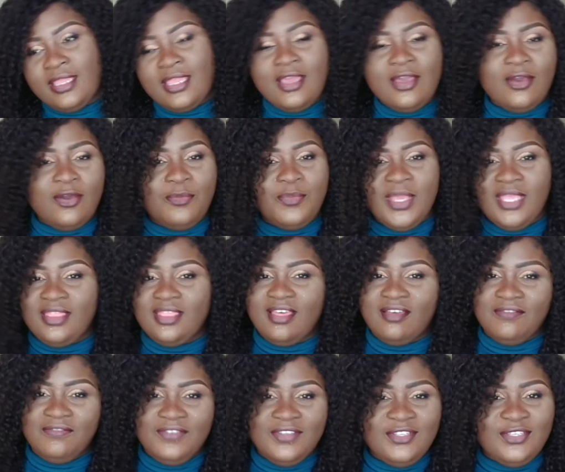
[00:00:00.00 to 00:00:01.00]
Girl, make
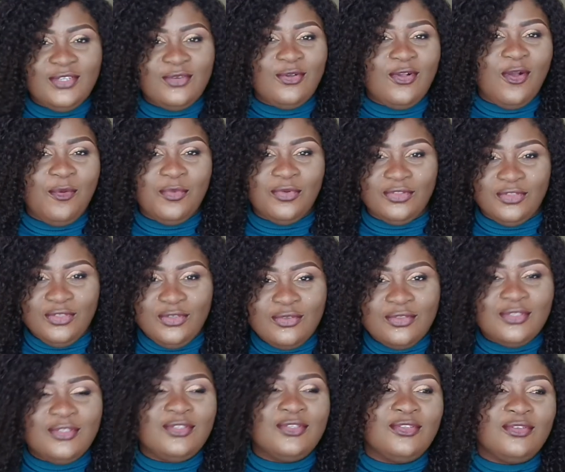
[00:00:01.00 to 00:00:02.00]
that video, come on
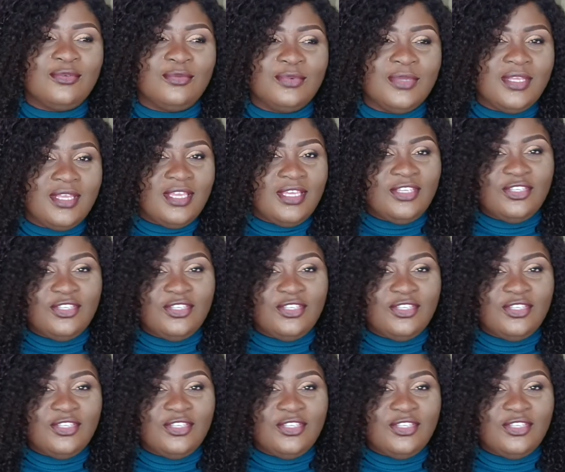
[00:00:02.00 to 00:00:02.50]
YouTube.